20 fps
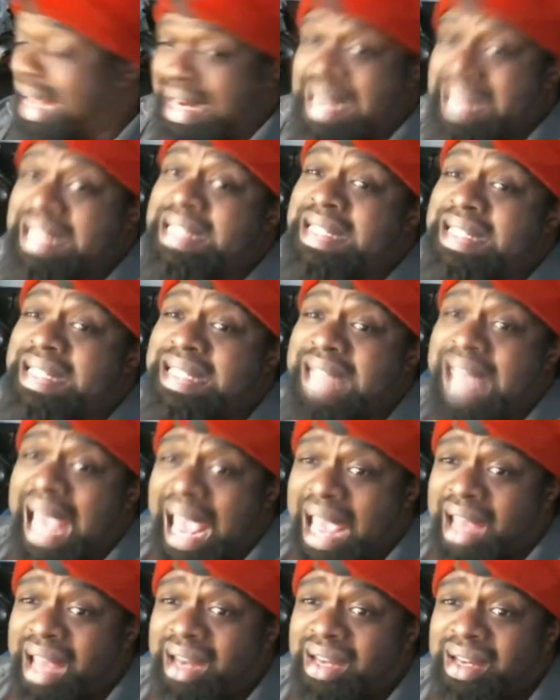it's
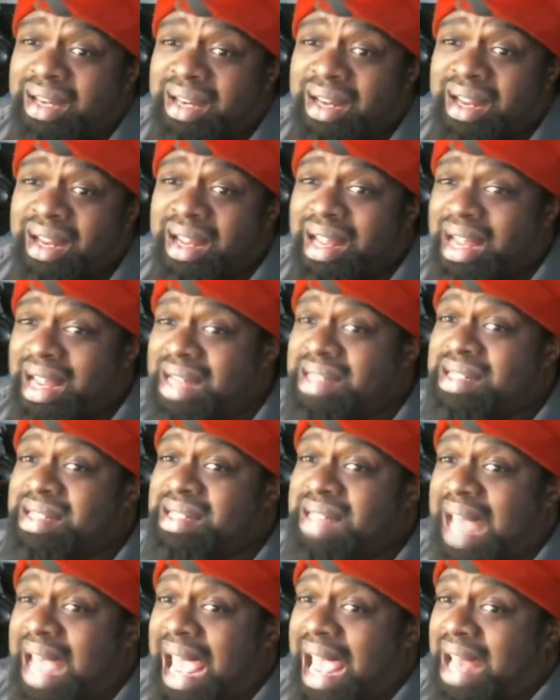sad. It's
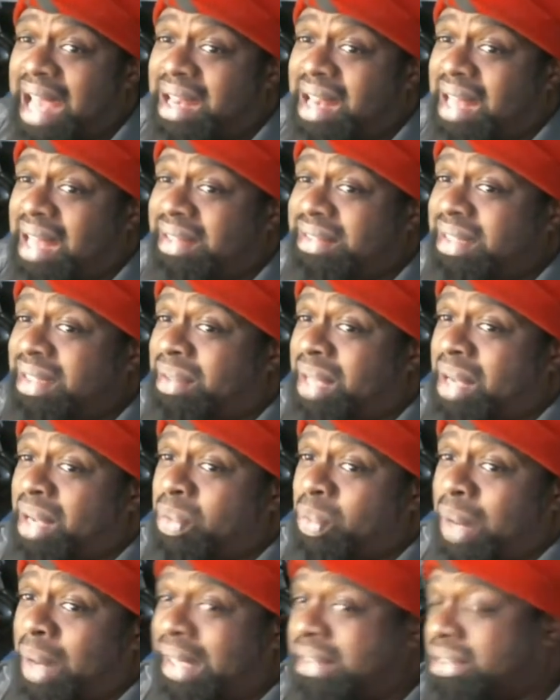sad. That shit, like,
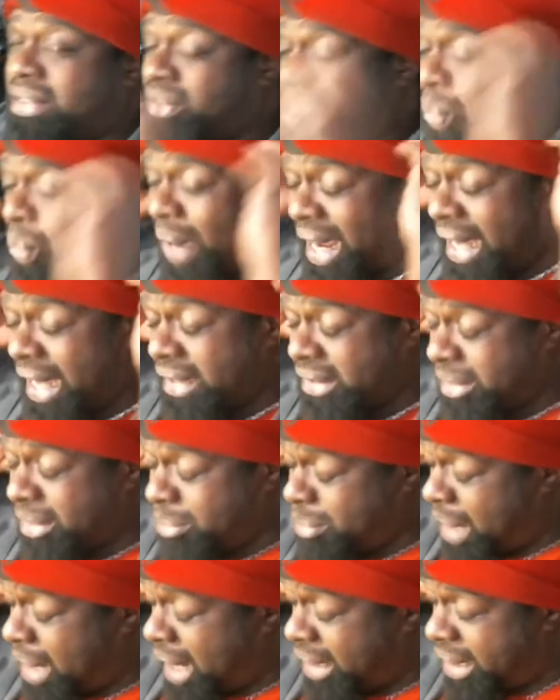wastes away at your
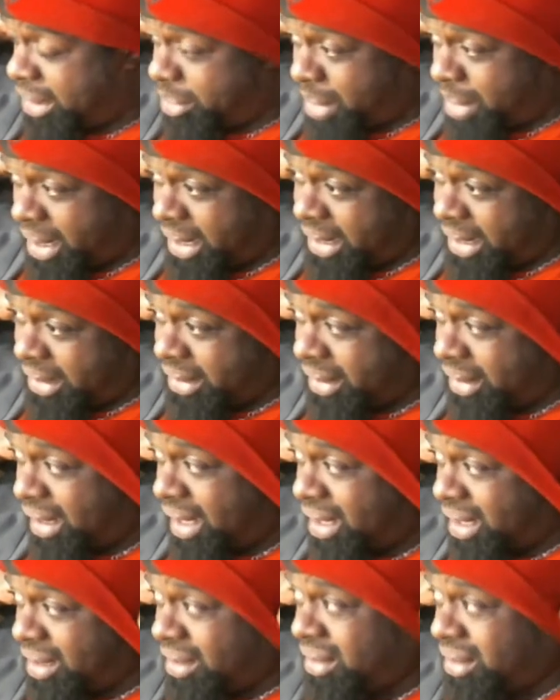body, my nigga.
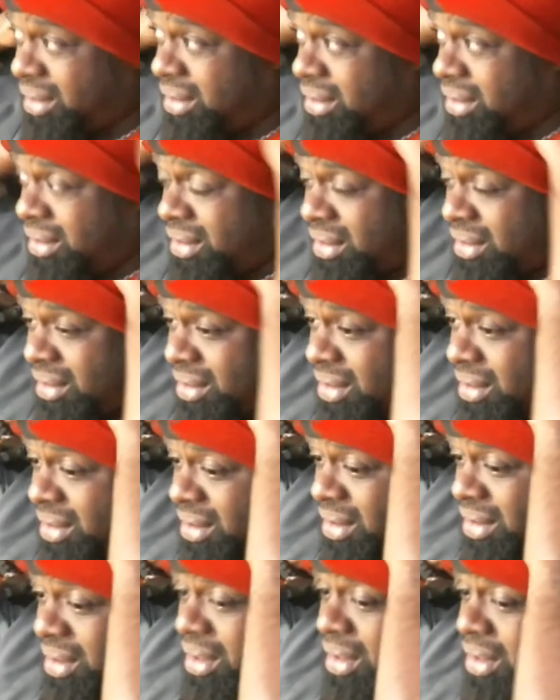Like,
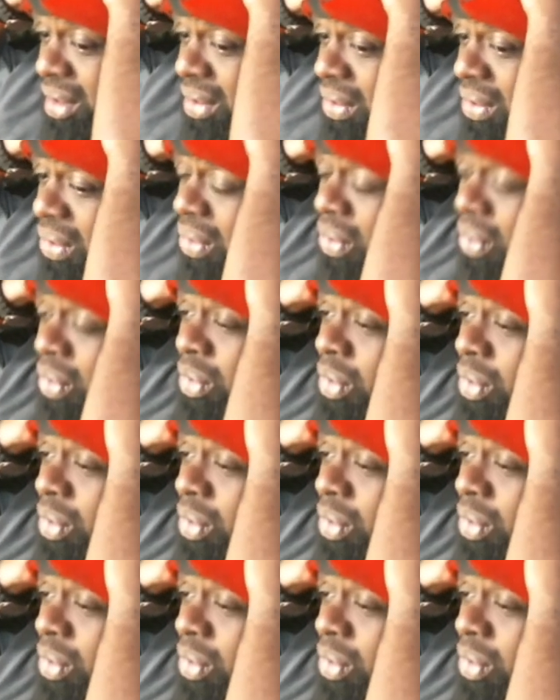oh,